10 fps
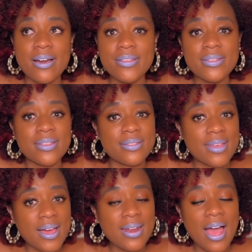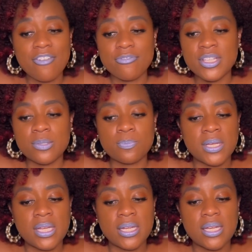other than that, I've just
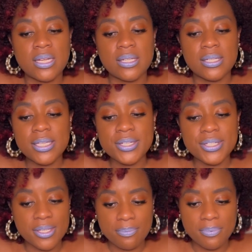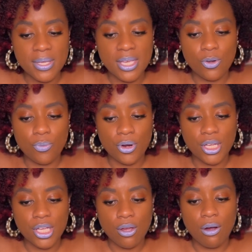been knee-deep in
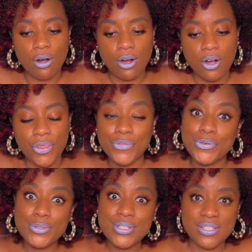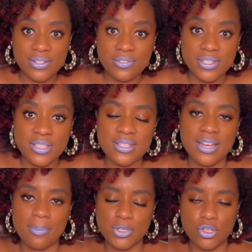working on the food series that
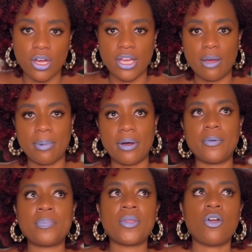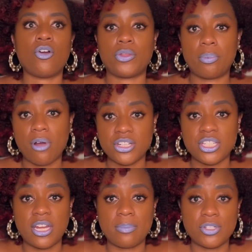I've been talking about, or the
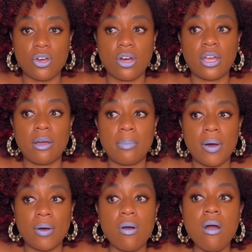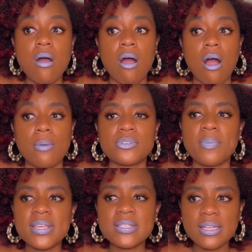project that I've been talking about. So
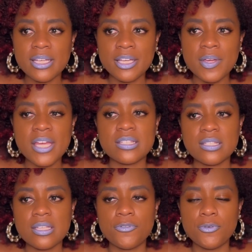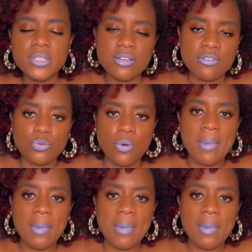basically, it's a food series where I'm